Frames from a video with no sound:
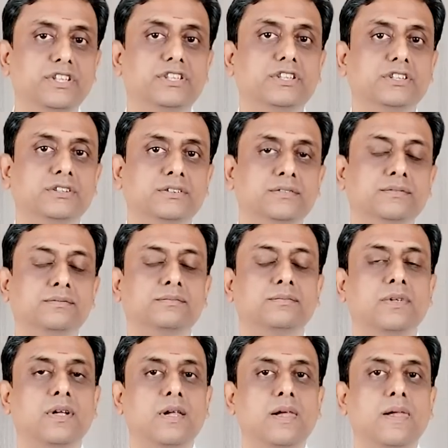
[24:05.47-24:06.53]
vision,
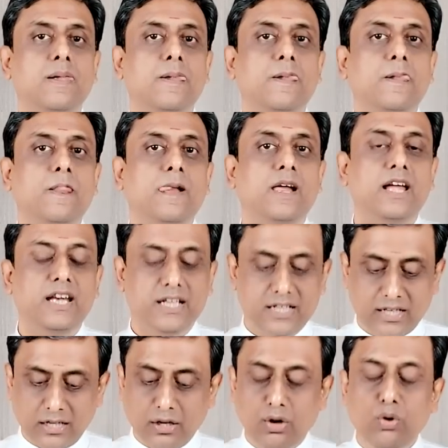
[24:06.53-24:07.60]

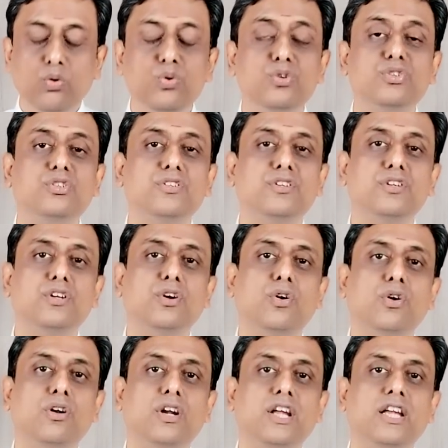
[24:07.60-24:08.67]
it clouds
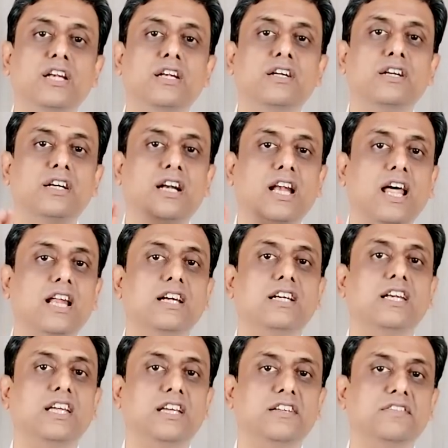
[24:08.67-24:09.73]
your inner
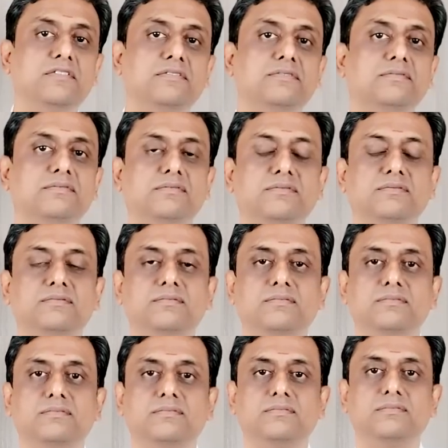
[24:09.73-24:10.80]
clarity.
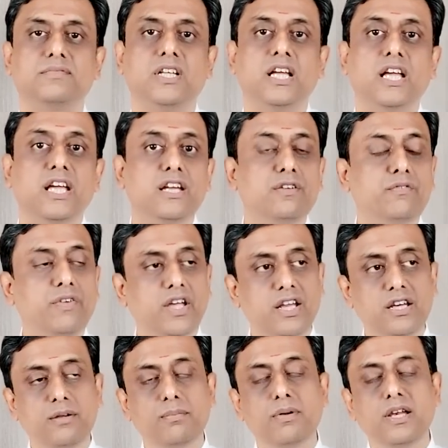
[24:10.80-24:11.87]

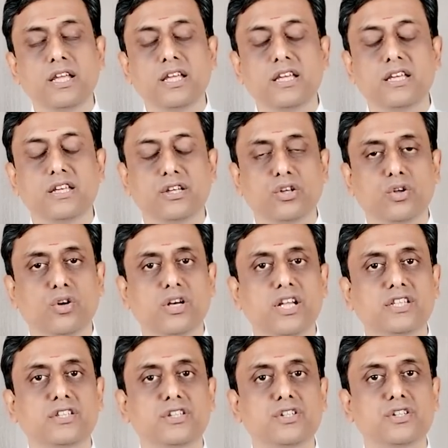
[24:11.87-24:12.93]
Invariably, your
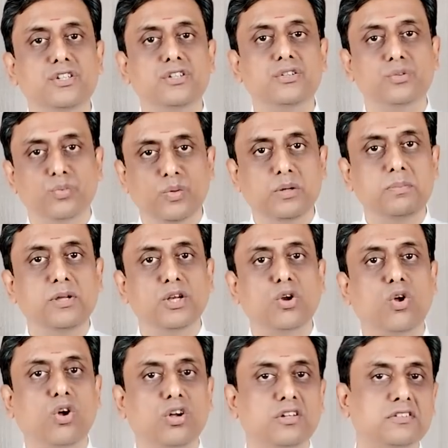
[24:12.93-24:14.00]
decisions will be
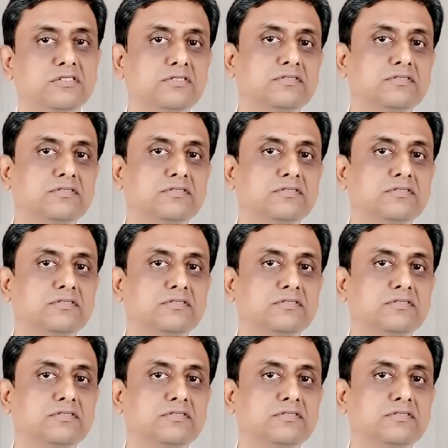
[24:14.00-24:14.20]
wrong.